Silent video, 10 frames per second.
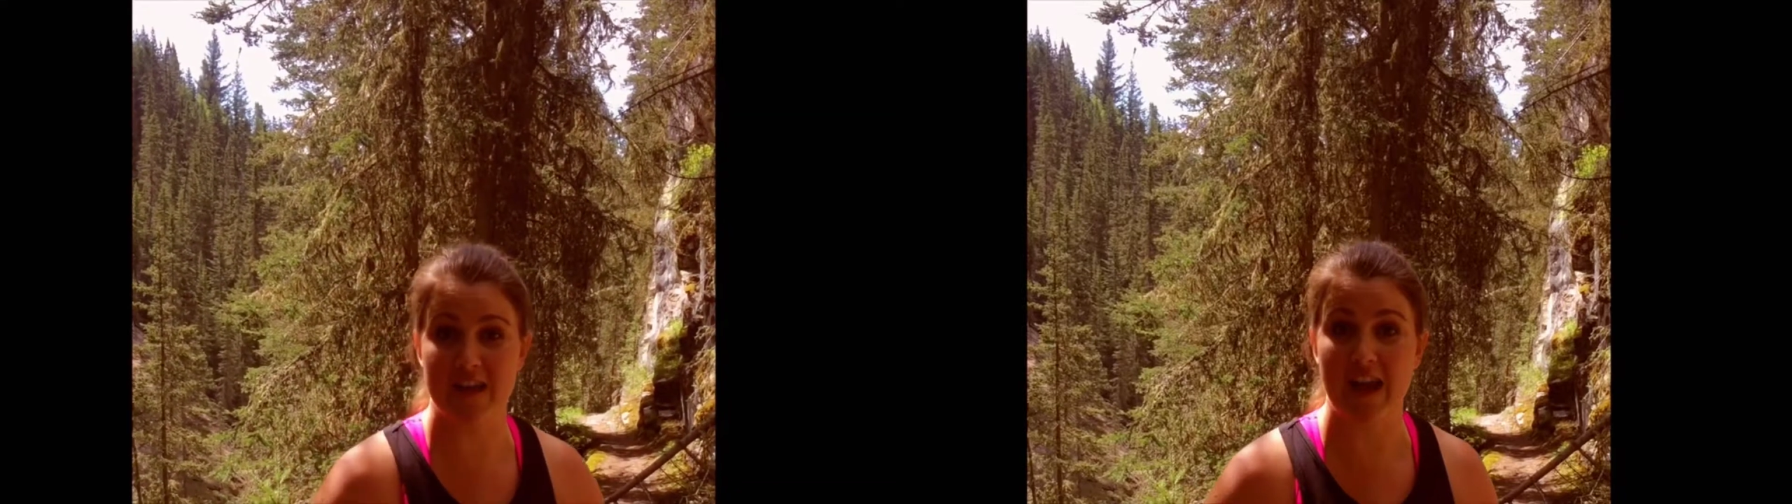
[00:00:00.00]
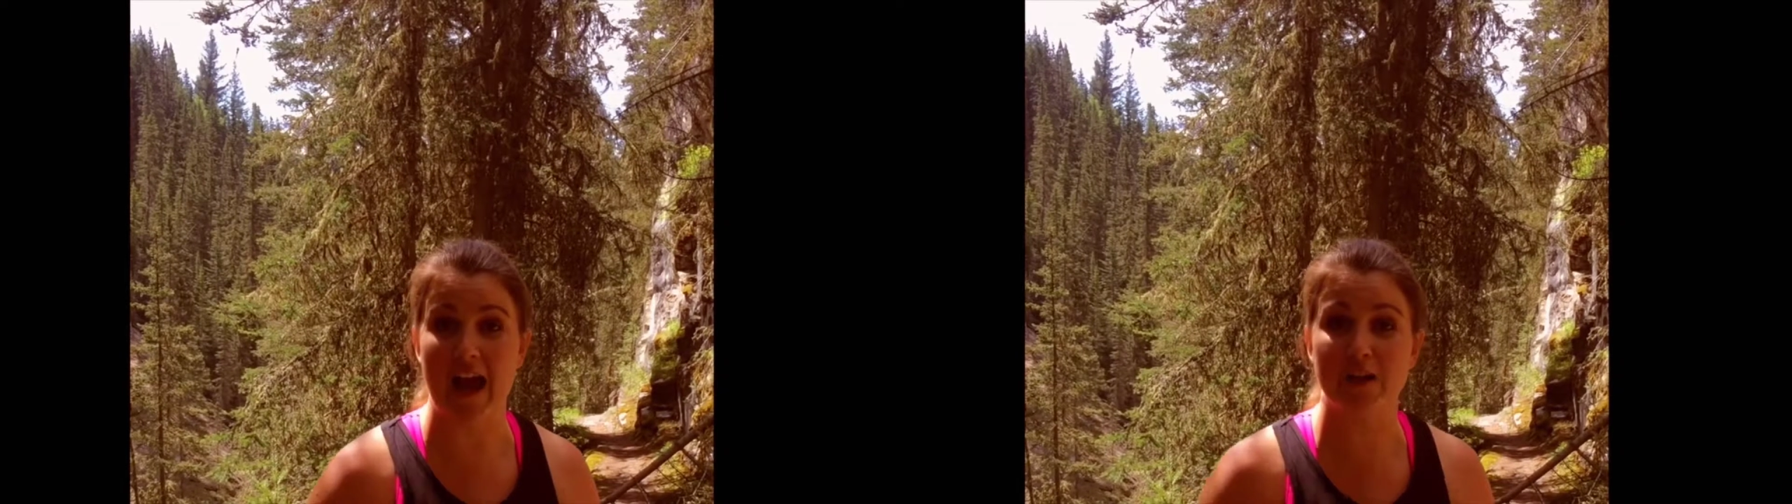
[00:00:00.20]

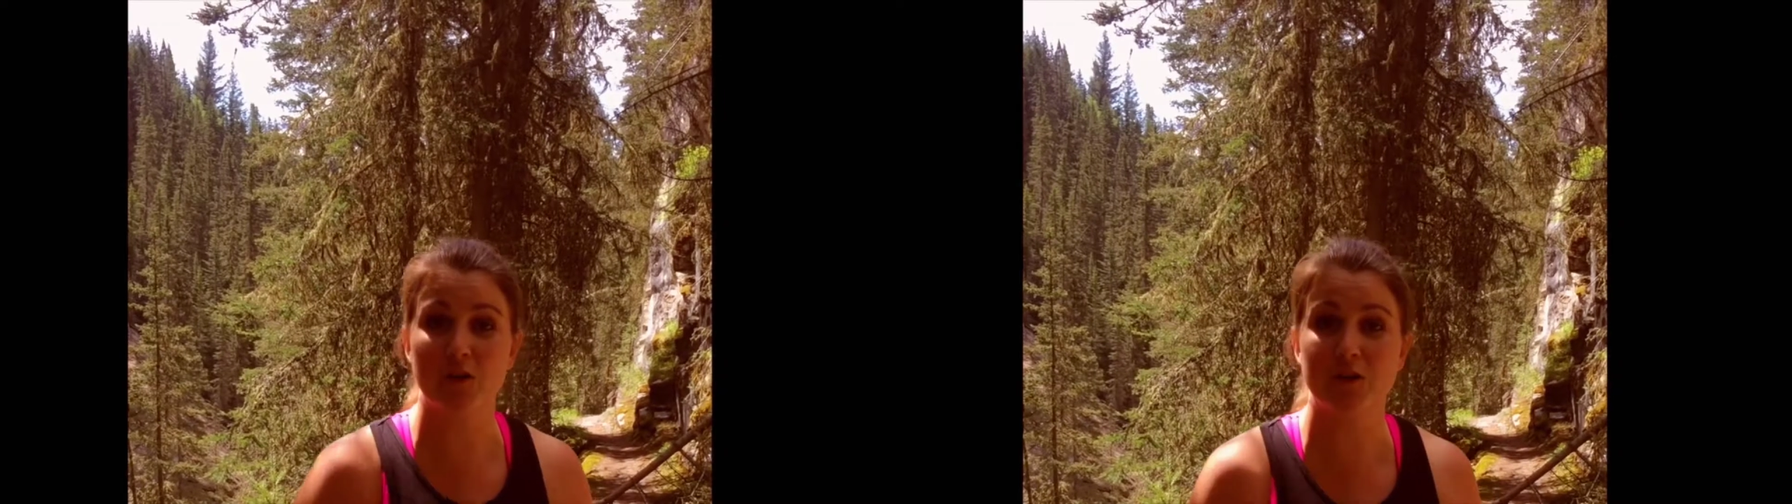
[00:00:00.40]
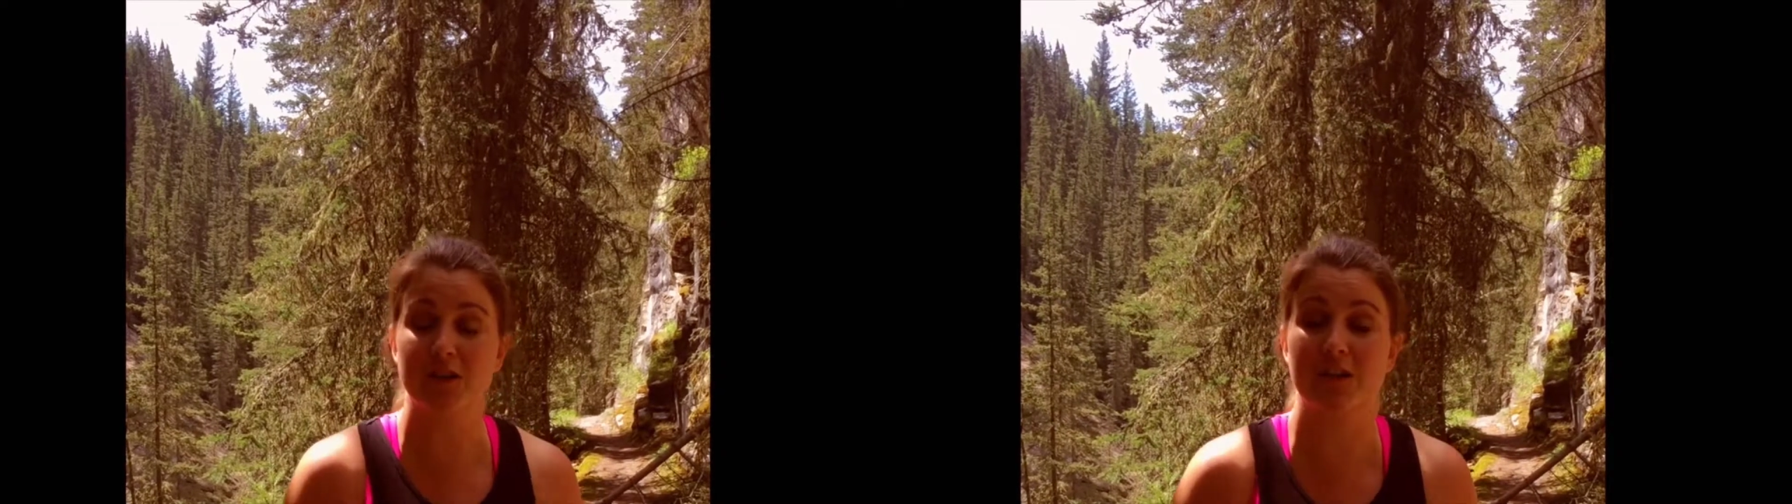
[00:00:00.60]
and I
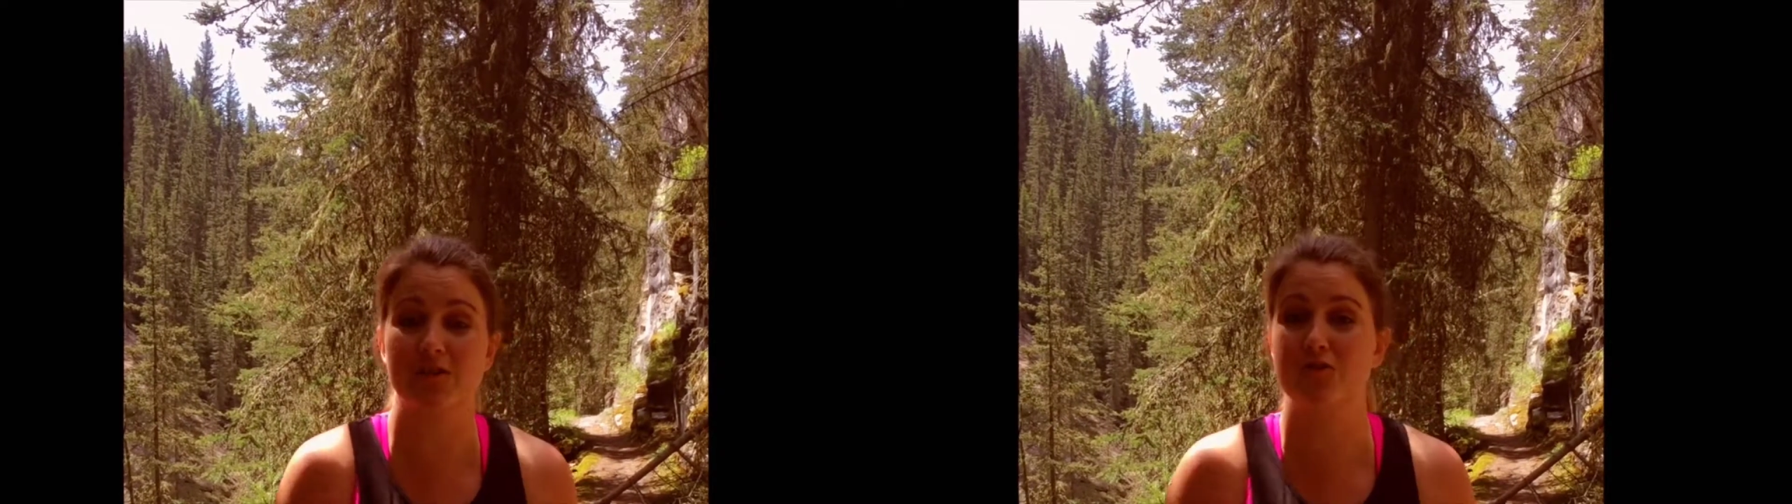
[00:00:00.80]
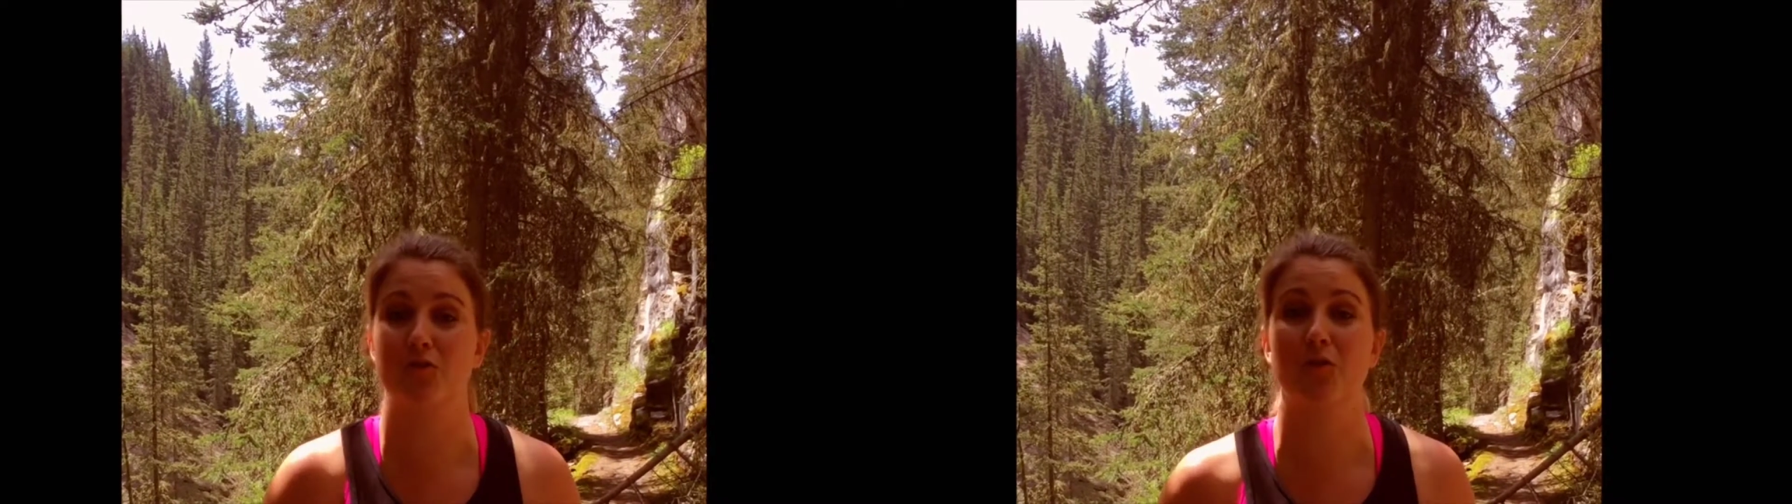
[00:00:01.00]
couldn't
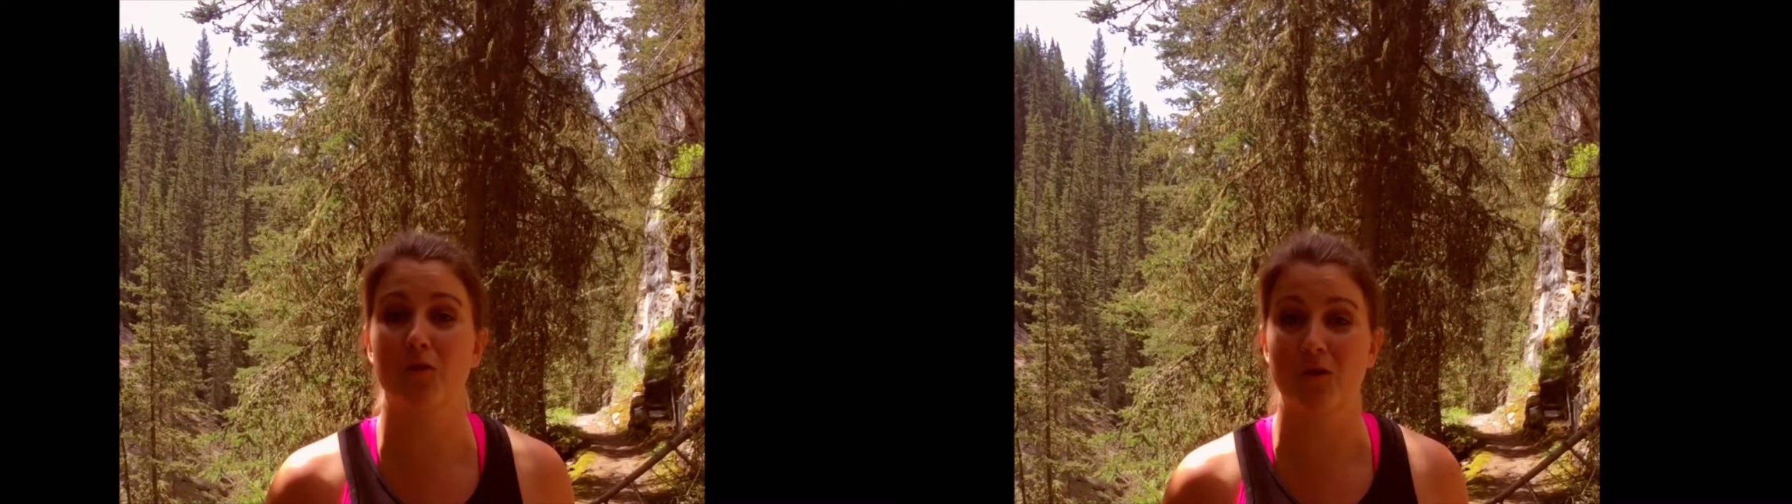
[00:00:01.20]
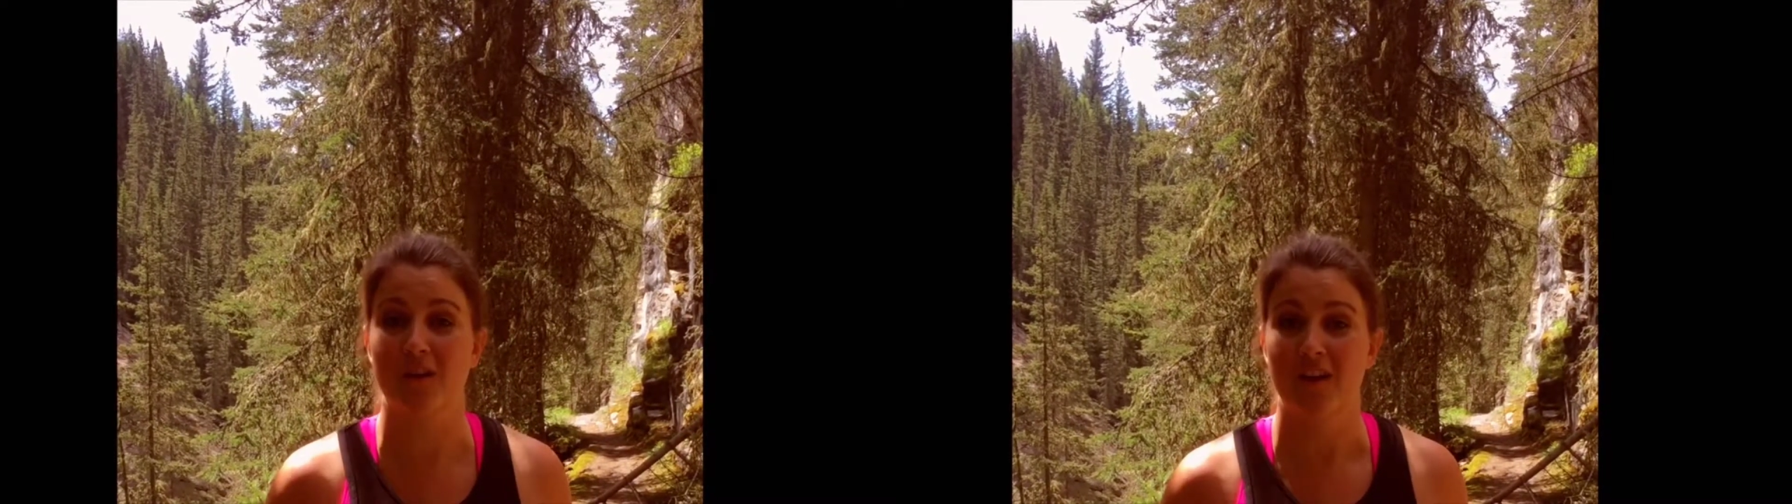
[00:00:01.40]
control